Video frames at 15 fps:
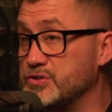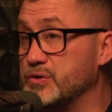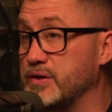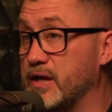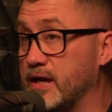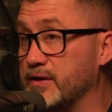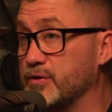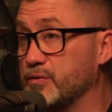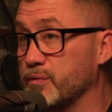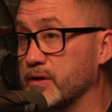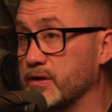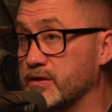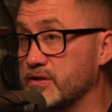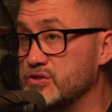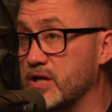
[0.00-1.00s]
you and I do a
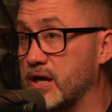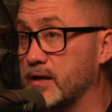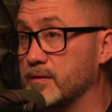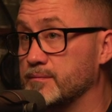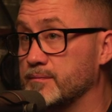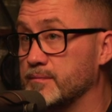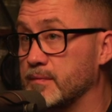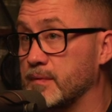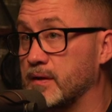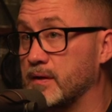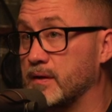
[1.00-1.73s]
really good job. Right.